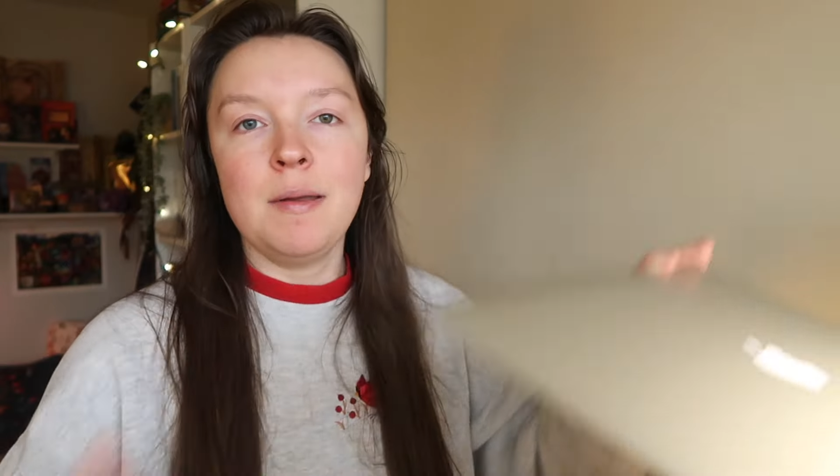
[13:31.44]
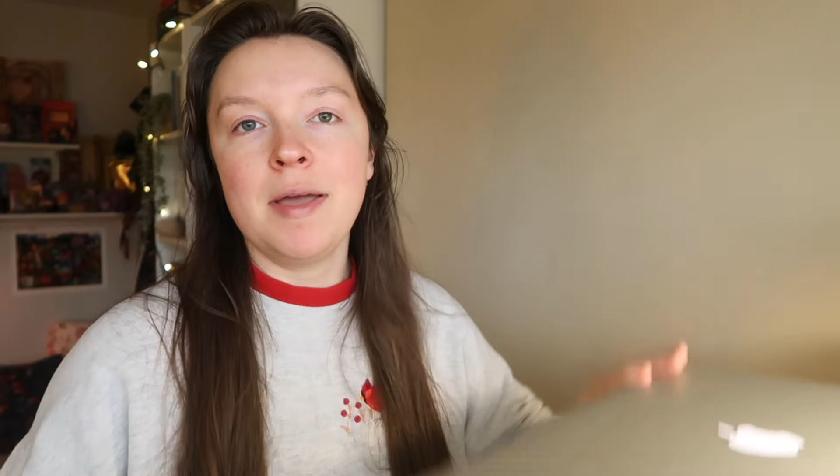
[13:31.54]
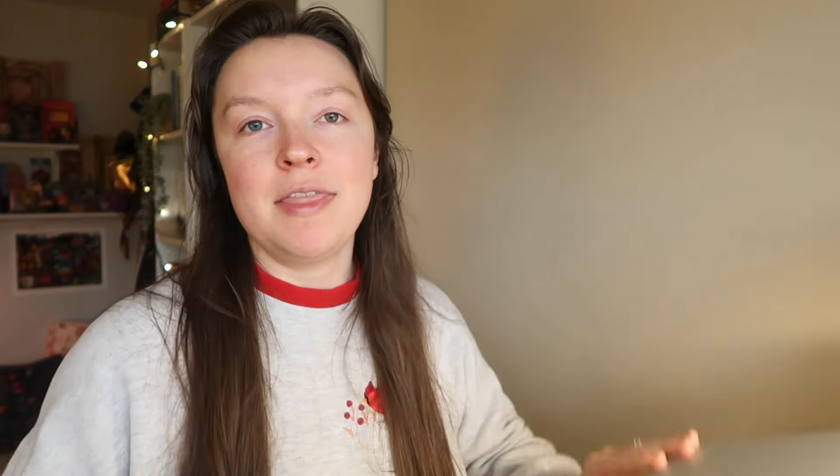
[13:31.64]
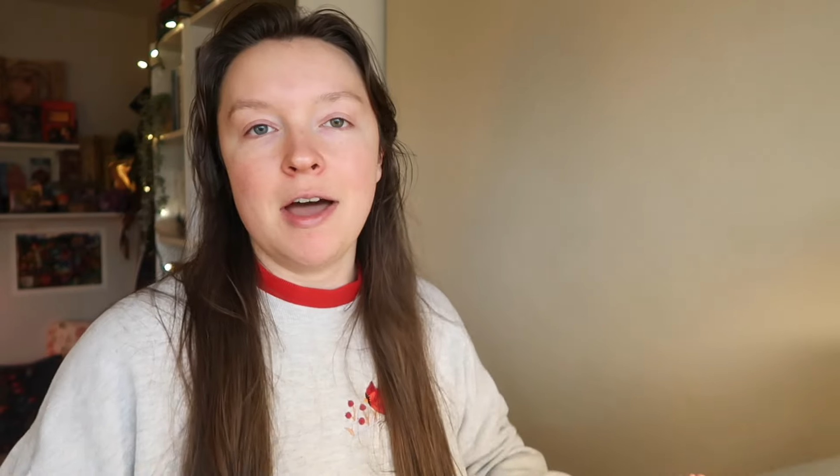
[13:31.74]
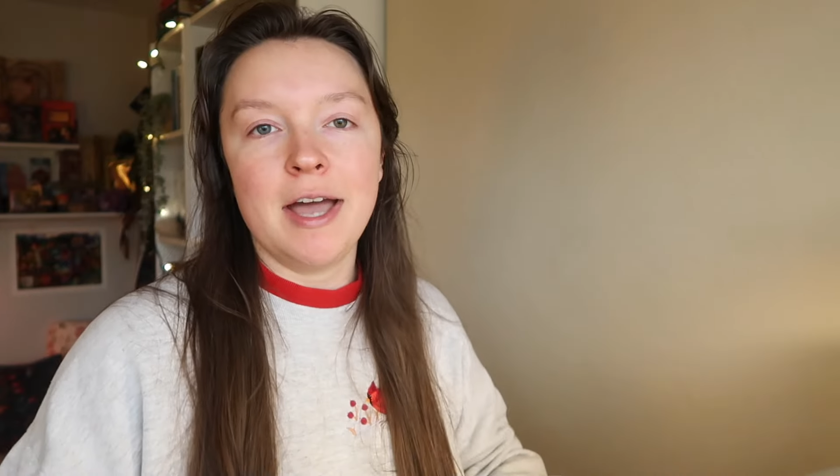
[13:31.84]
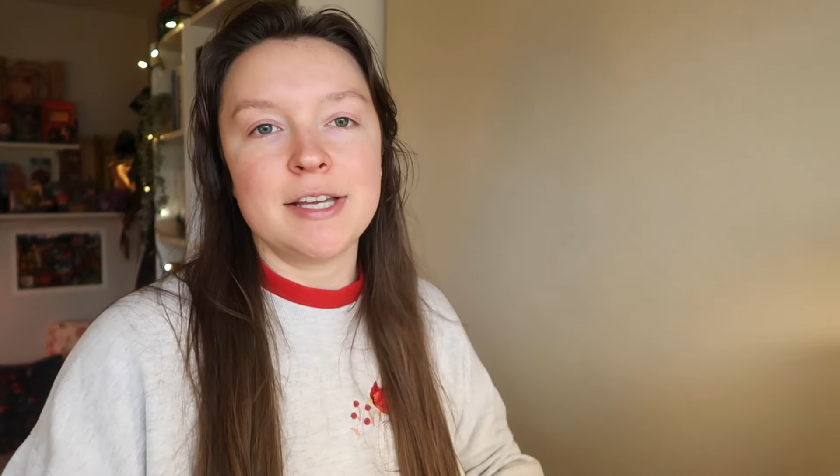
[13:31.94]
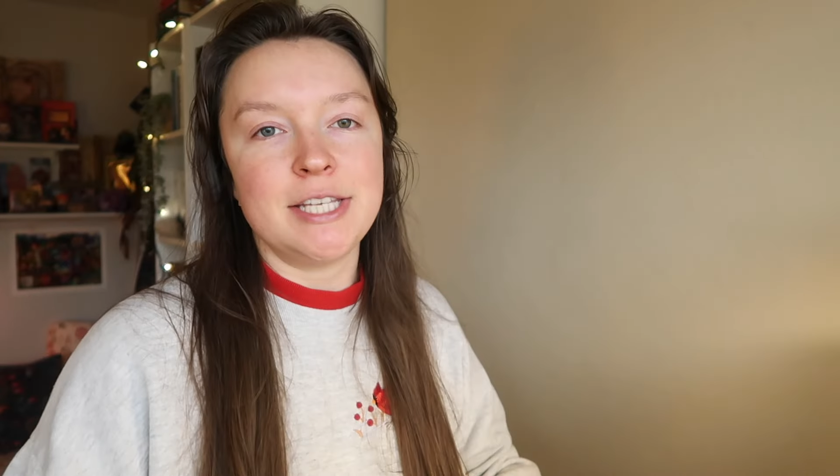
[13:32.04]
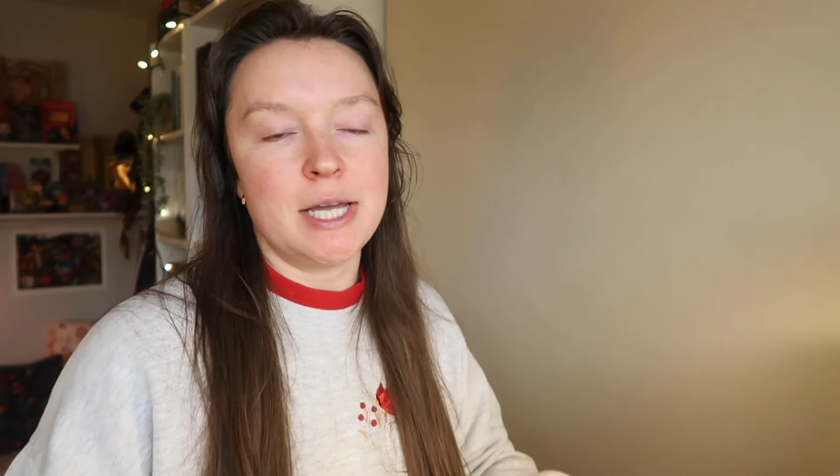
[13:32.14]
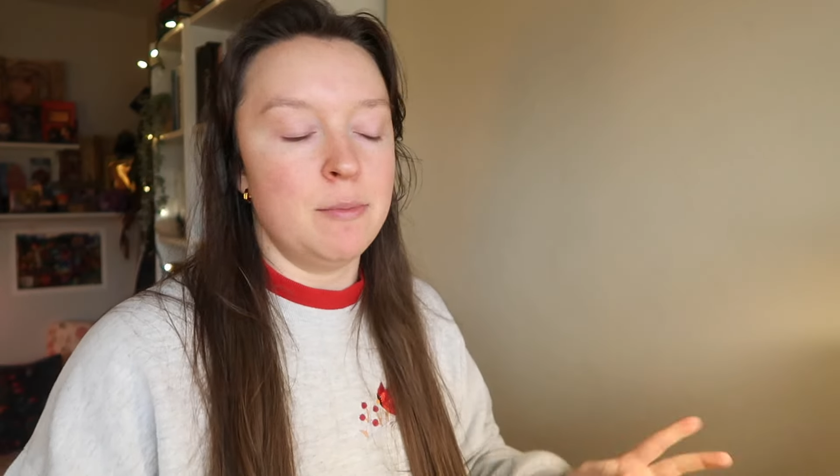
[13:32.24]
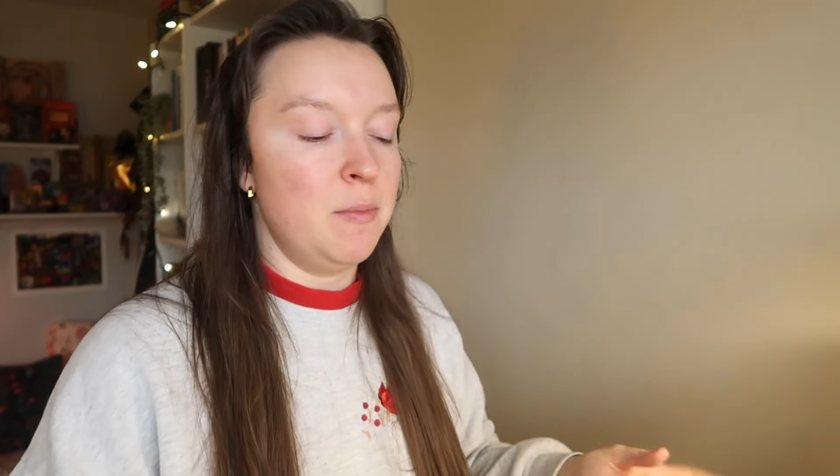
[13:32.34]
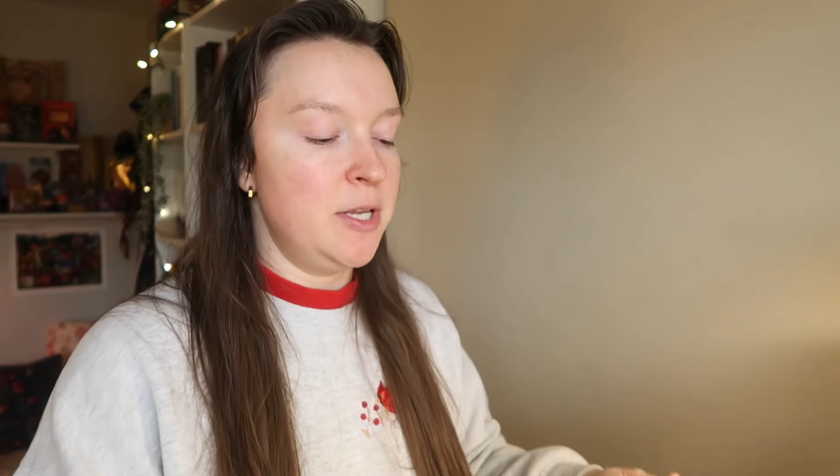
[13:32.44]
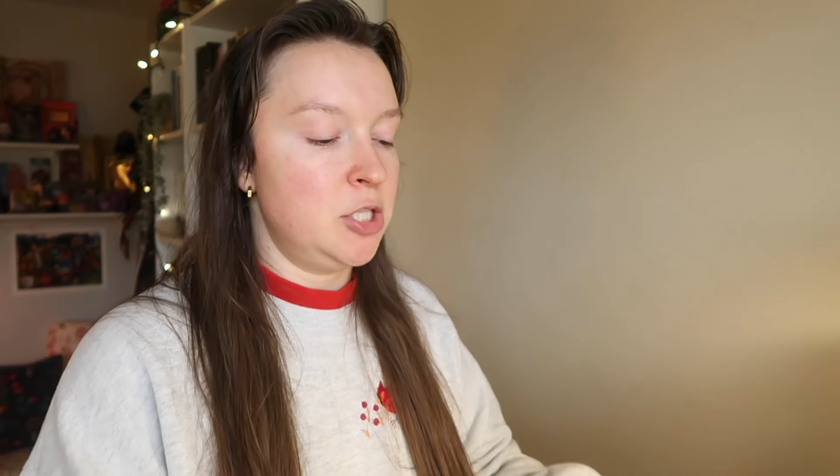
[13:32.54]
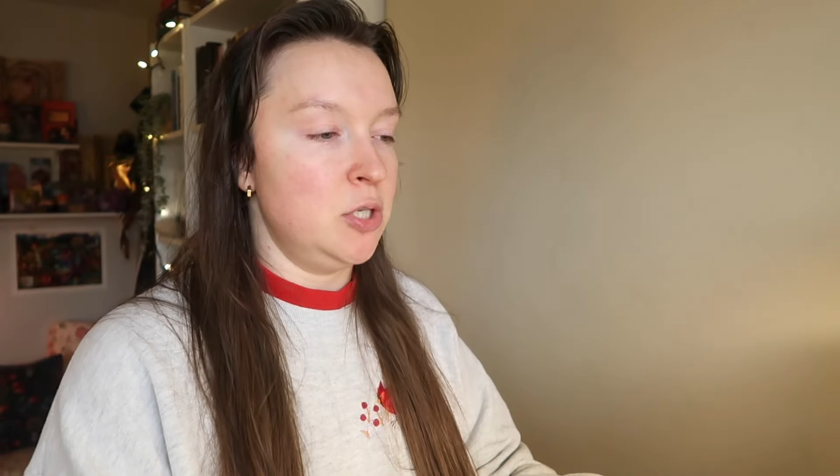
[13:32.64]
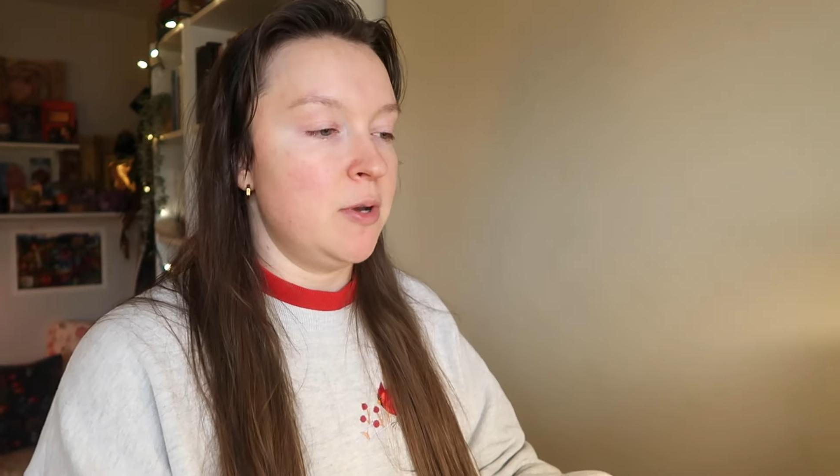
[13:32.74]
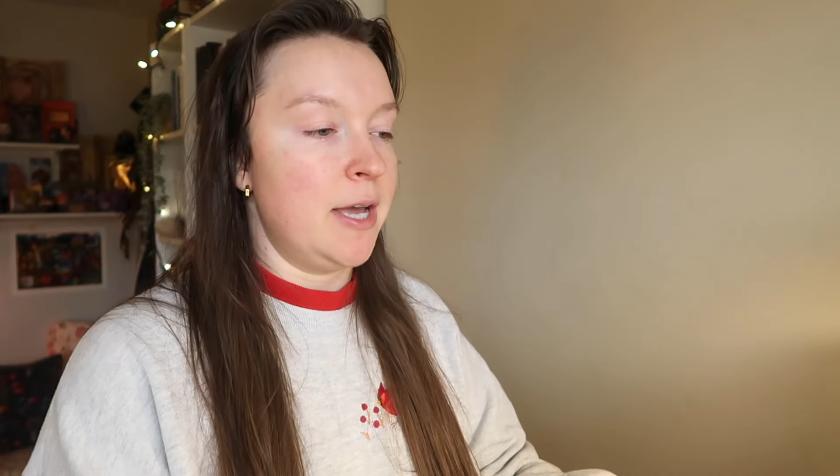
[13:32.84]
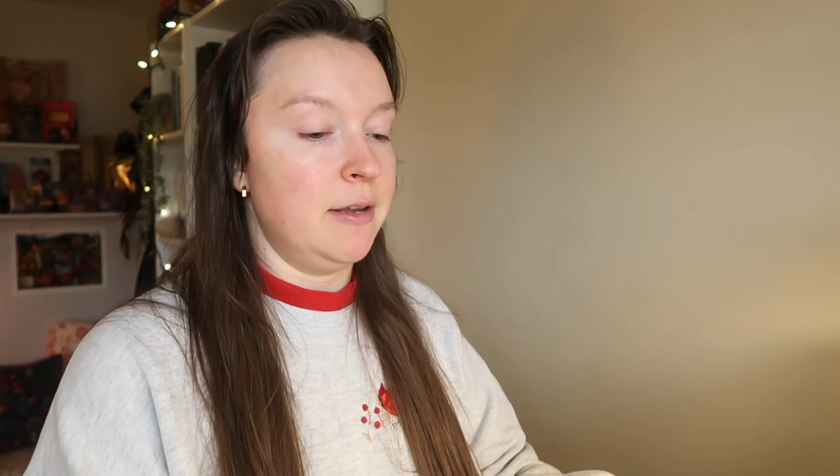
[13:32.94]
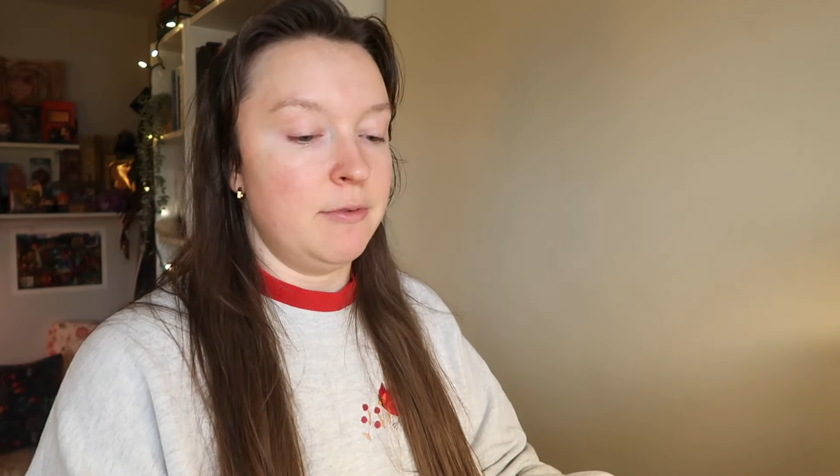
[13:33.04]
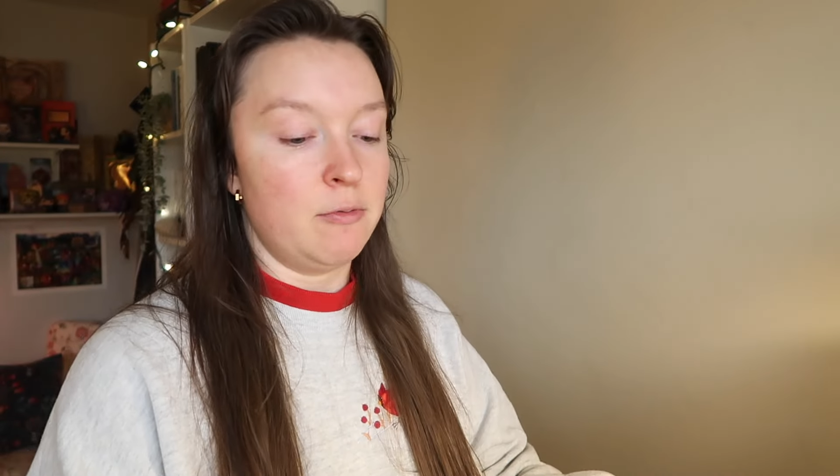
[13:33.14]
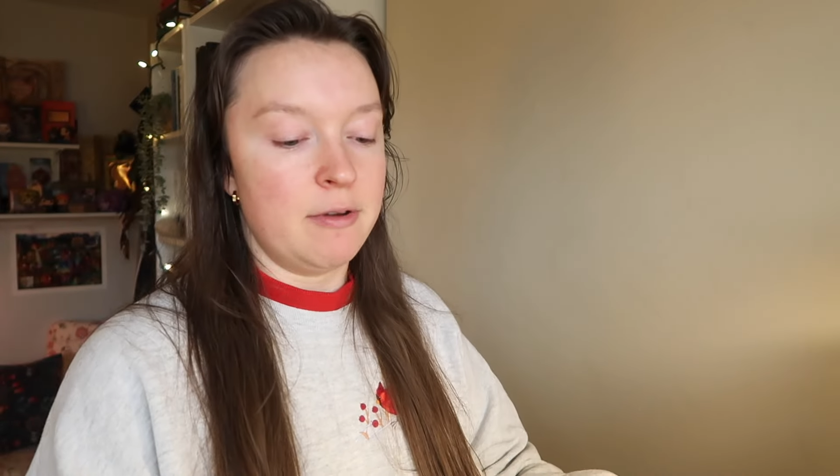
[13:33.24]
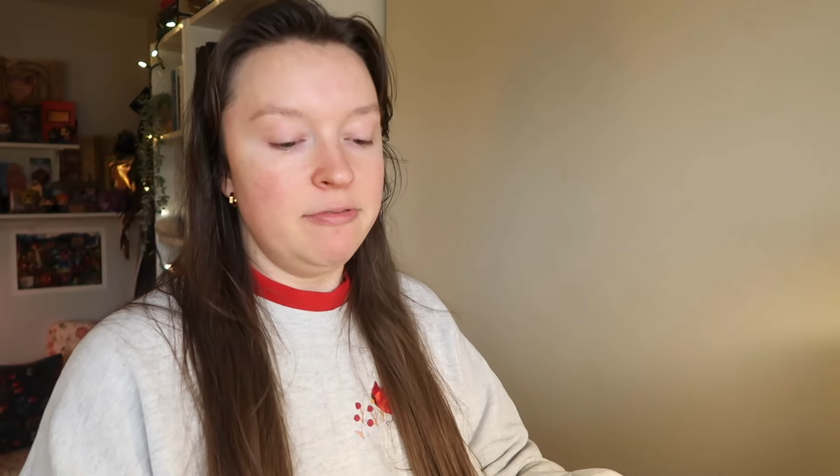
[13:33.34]
maybe I thought I could take a moment to kind of
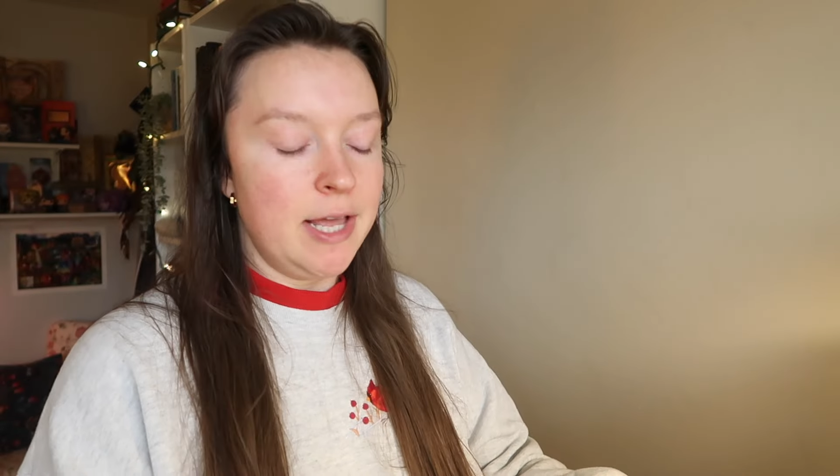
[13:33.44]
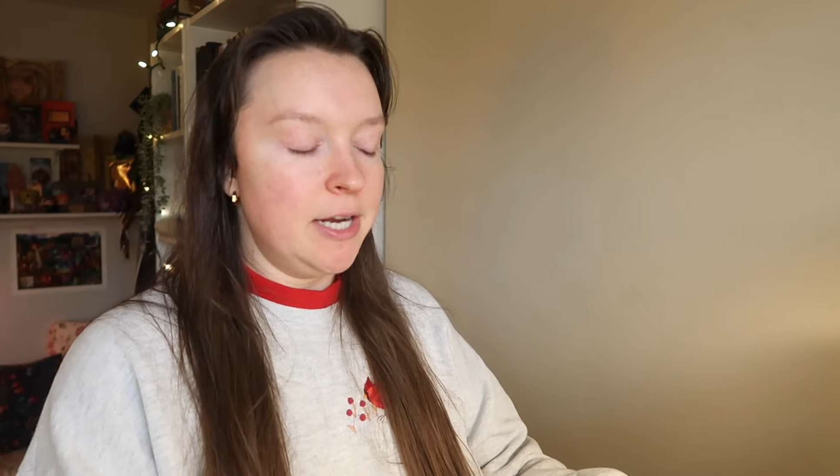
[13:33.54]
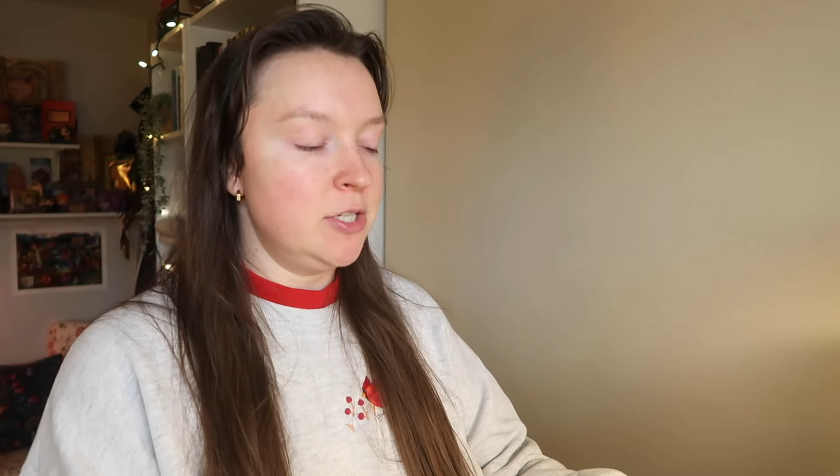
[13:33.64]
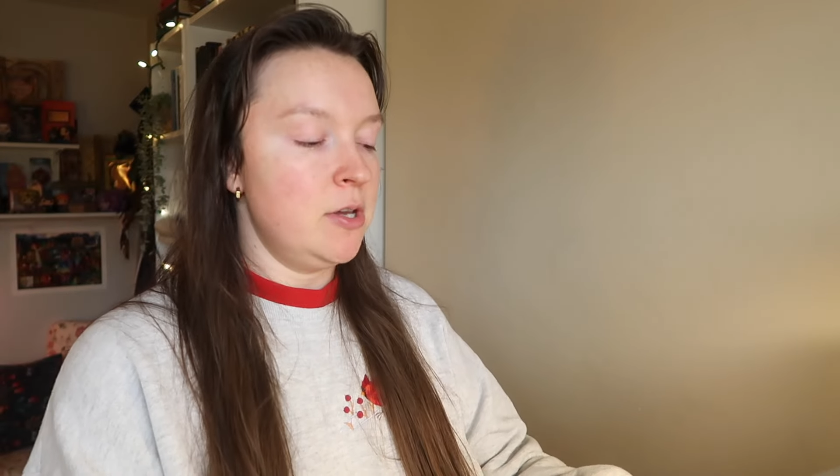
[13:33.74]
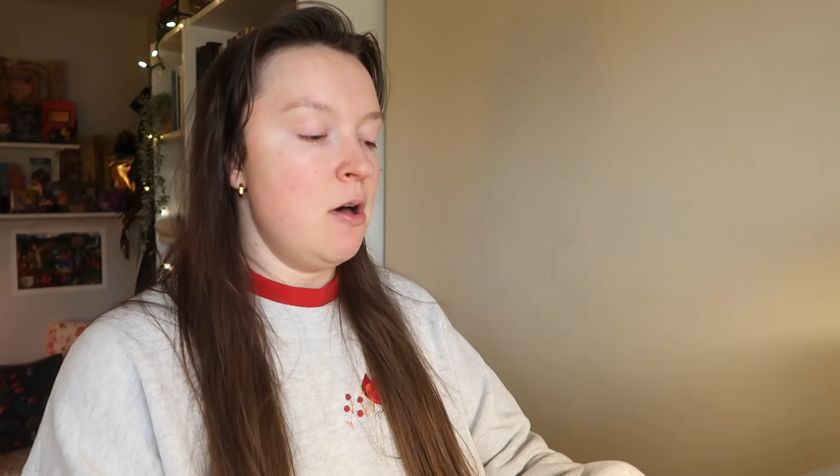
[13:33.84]
reflect